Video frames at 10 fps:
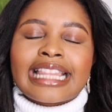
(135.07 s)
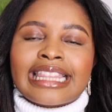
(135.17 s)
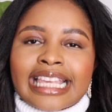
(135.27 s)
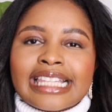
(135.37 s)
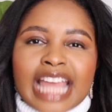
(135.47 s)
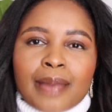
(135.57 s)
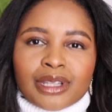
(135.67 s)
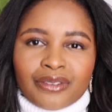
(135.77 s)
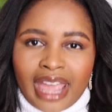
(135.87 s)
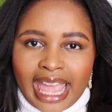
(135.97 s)
These
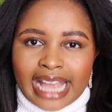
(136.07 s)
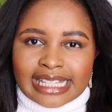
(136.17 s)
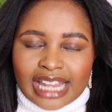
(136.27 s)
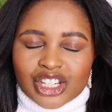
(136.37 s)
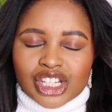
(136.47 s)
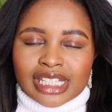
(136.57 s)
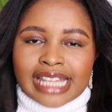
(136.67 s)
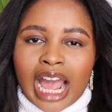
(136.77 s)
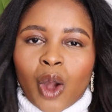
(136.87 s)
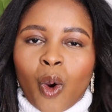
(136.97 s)
types of hair
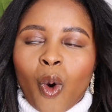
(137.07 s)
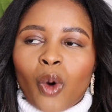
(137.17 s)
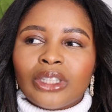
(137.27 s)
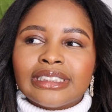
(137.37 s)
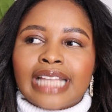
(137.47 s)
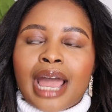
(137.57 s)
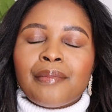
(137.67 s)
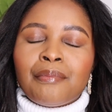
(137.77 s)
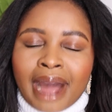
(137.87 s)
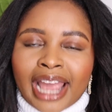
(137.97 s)
extensions are called
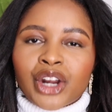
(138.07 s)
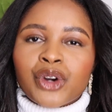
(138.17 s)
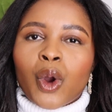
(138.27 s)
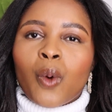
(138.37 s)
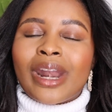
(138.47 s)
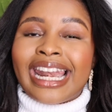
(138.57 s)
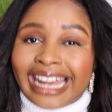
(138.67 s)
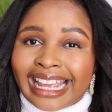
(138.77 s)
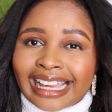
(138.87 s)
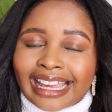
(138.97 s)

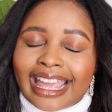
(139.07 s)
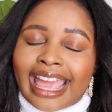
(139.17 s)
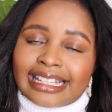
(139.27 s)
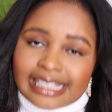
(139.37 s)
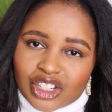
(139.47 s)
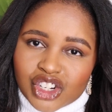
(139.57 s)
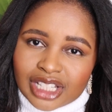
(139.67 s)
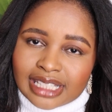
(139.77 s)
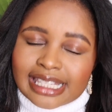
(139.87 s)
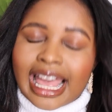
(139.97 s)
microlink
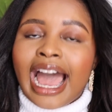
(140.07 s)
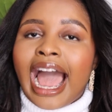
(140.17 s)
extensions.